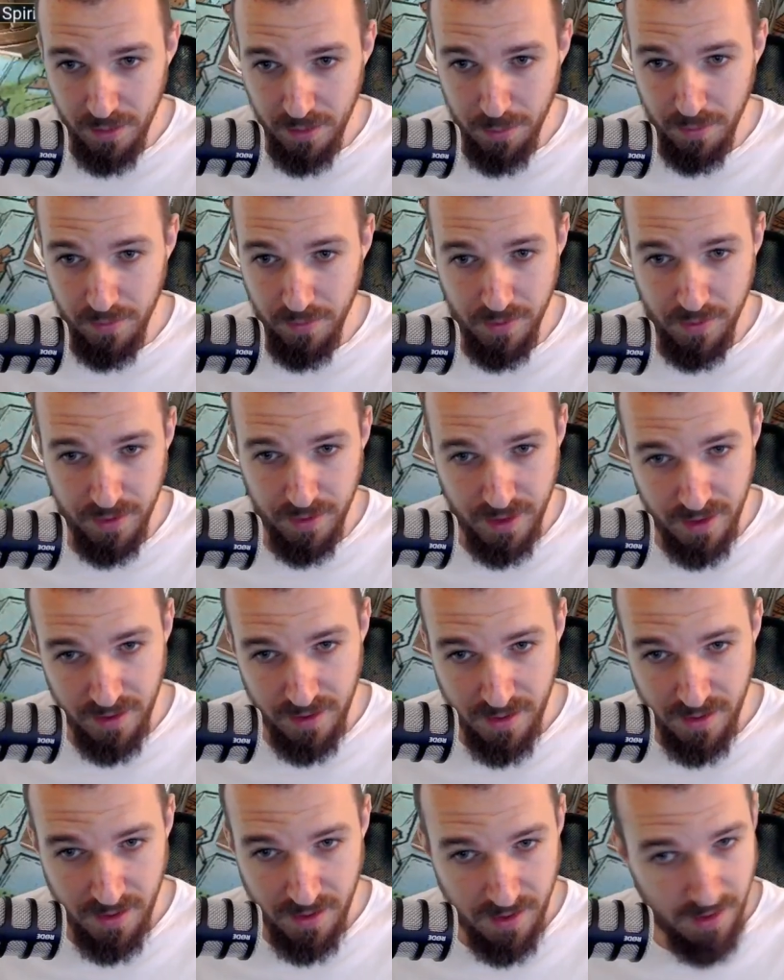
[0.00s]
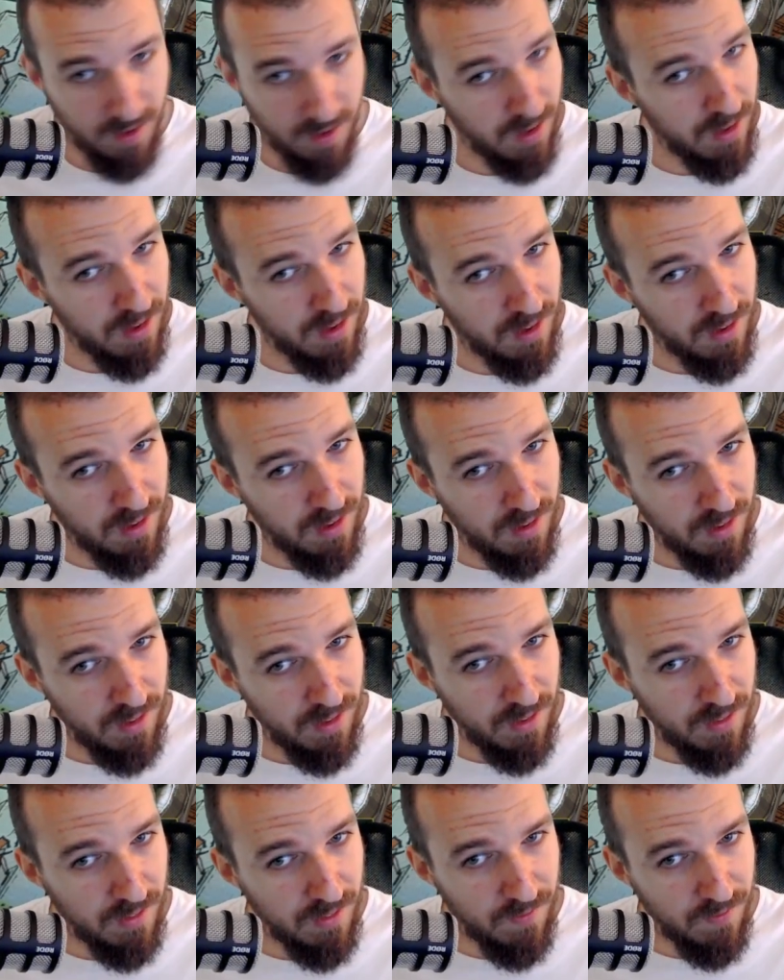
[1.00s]
for another
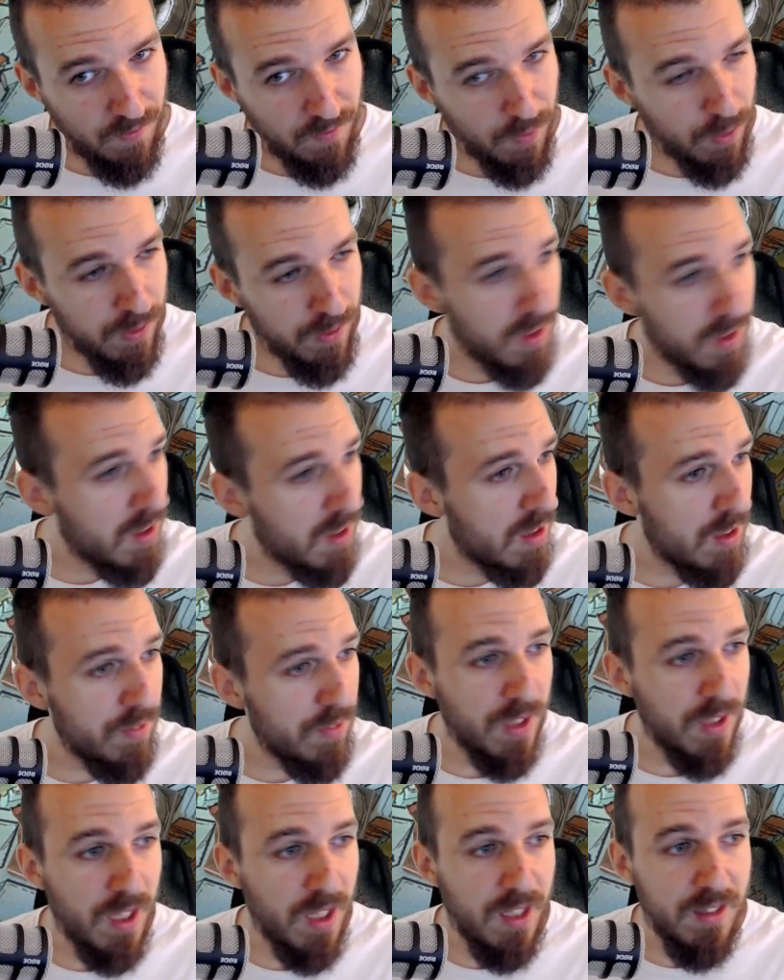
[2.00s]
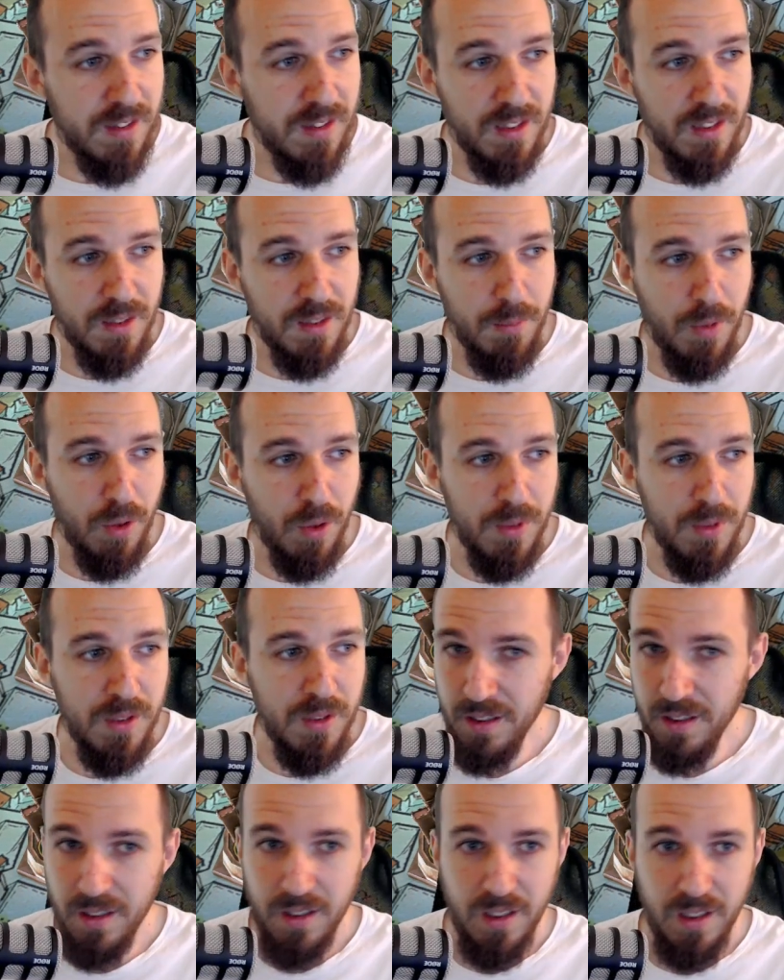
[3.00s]
4.5 days at the
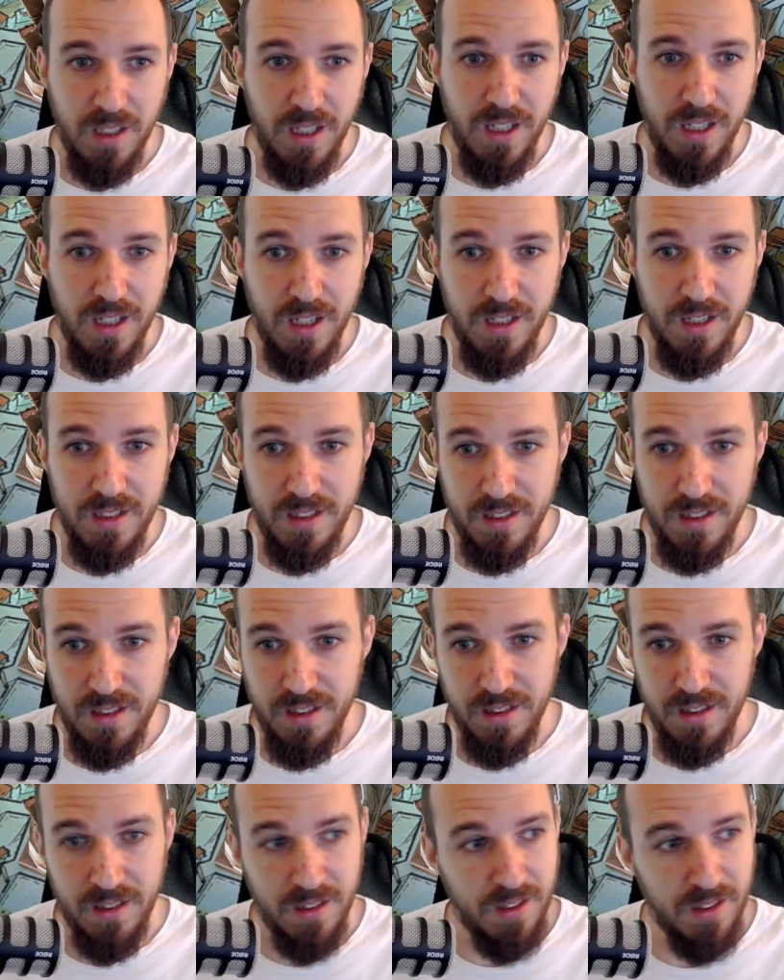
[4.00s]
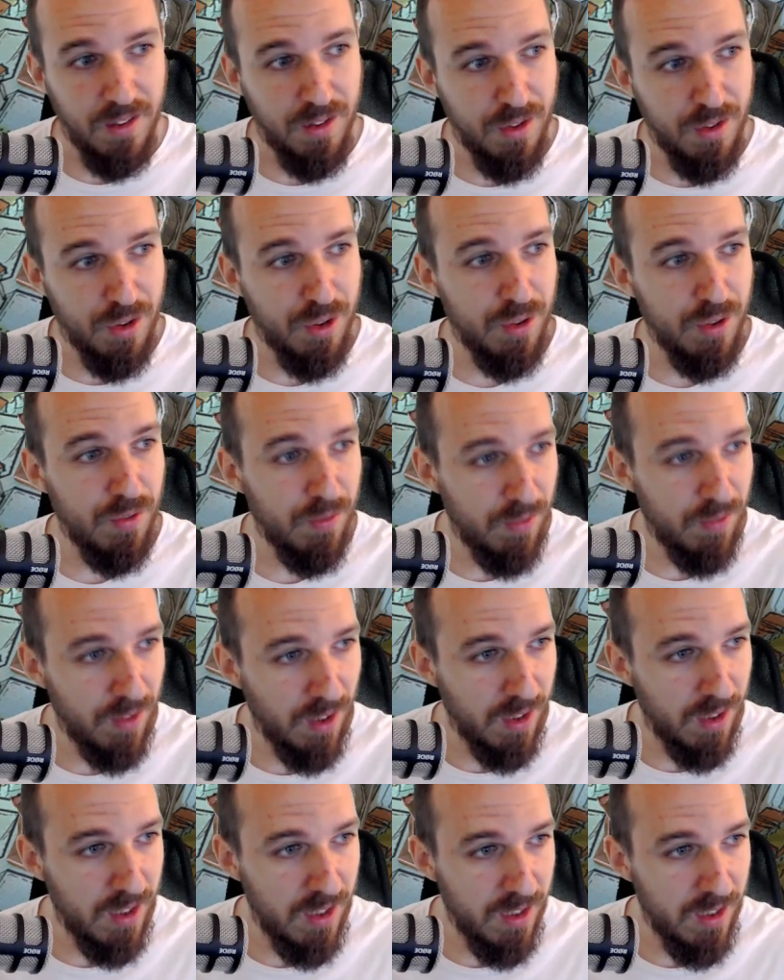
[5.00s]
moment, and you should
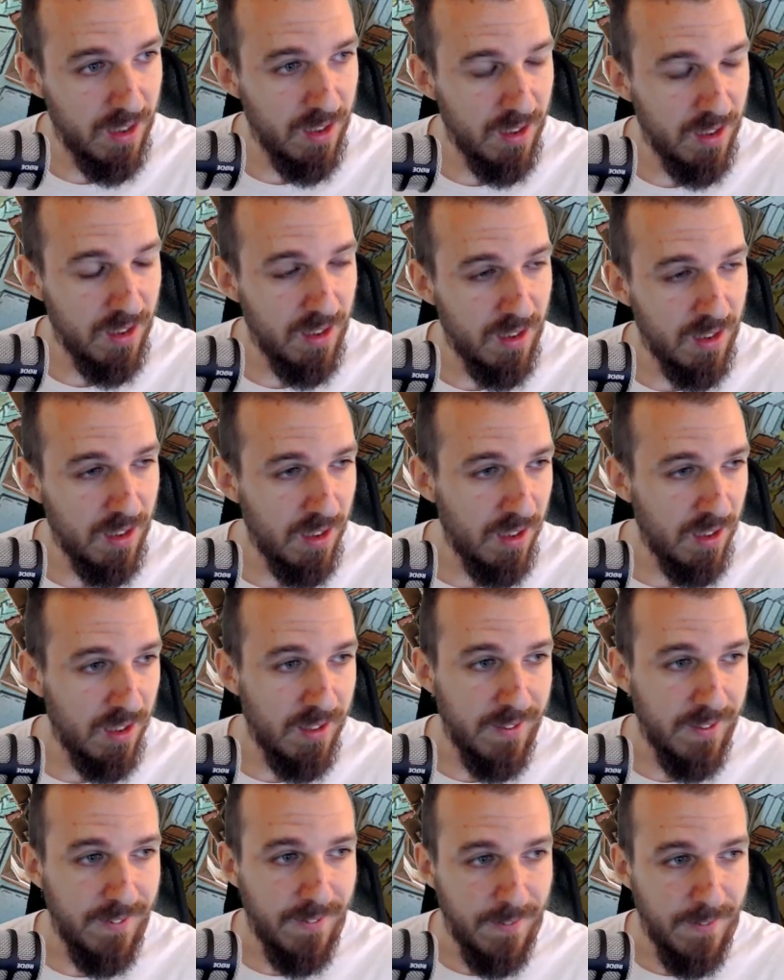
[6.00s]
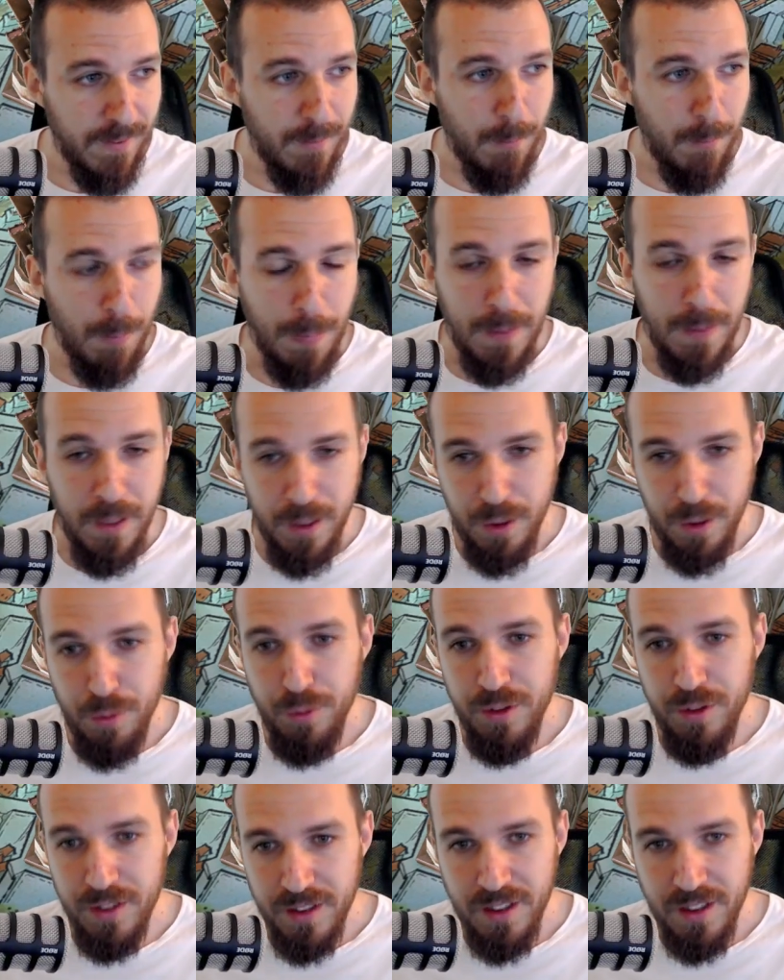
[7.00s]
really
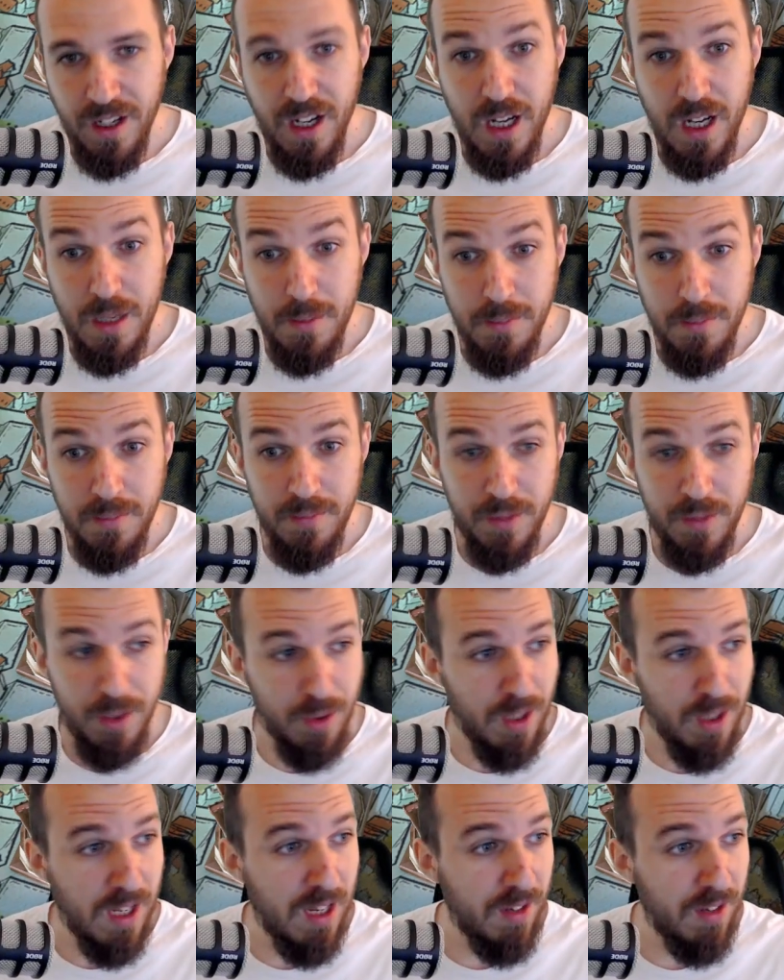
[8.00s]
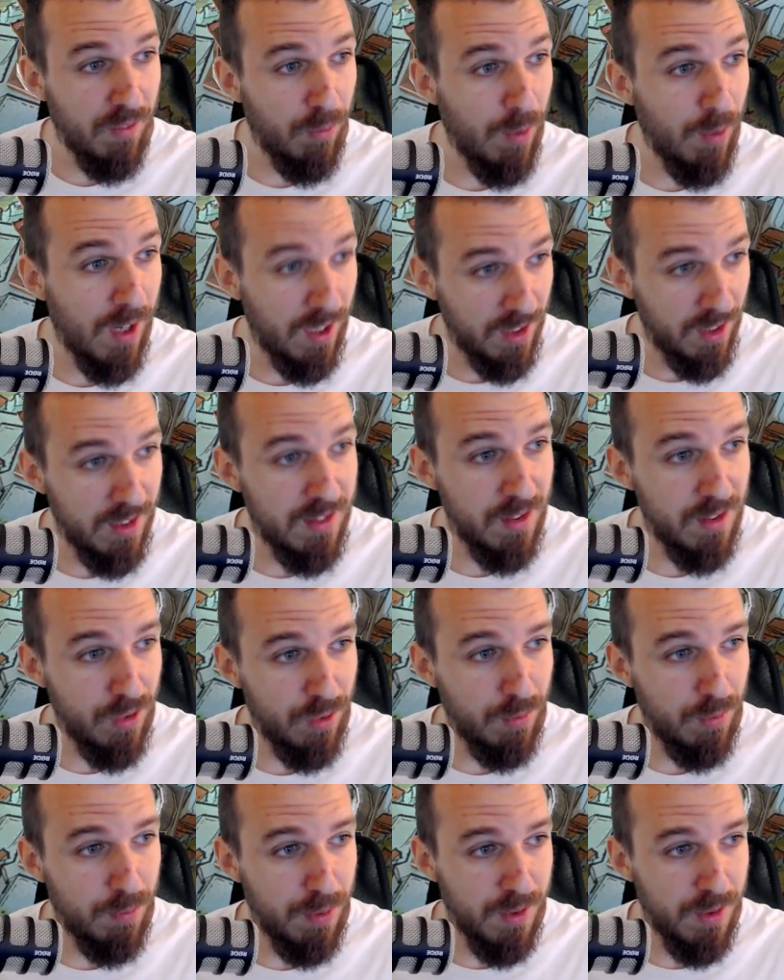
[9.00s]
use the time you have while it's
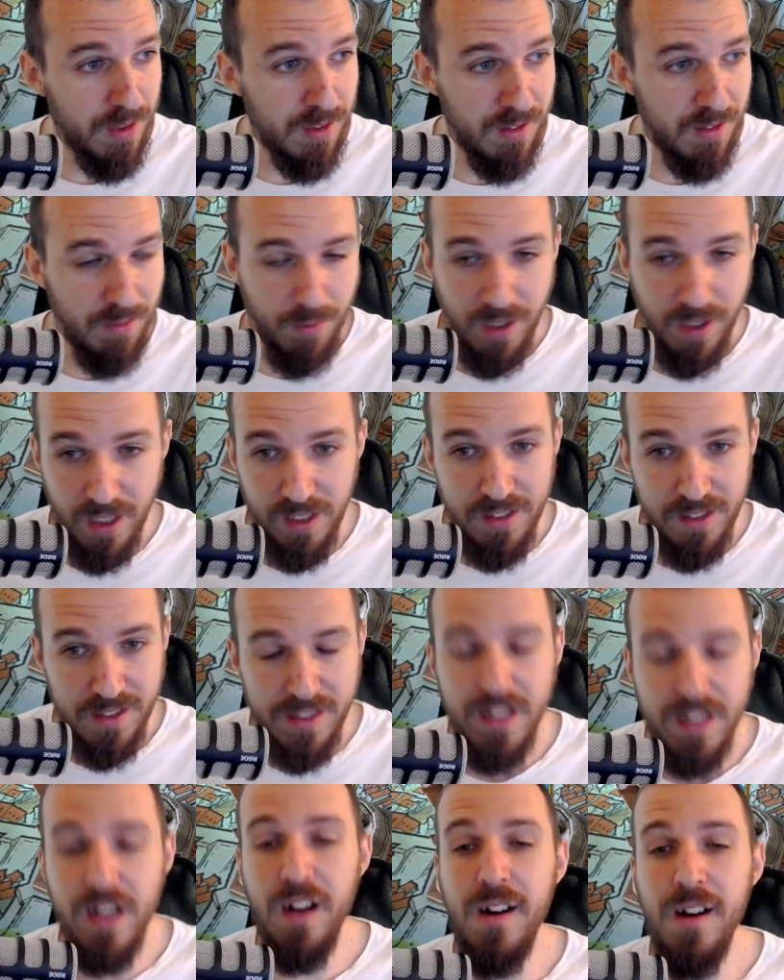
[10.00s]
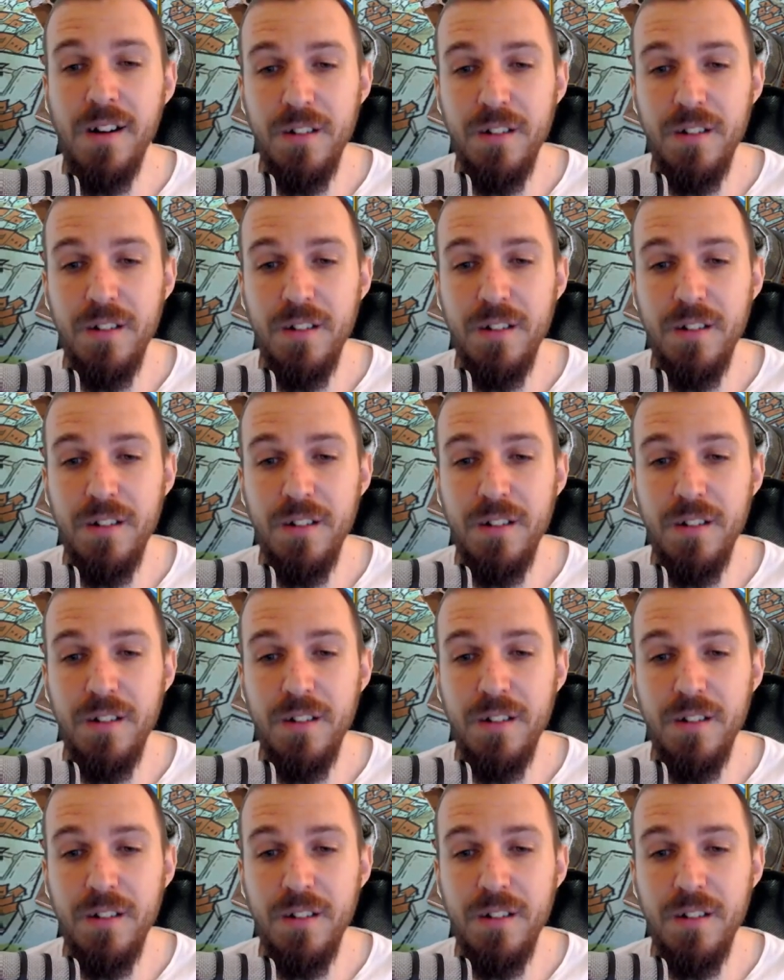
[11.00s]
open, while it's there, to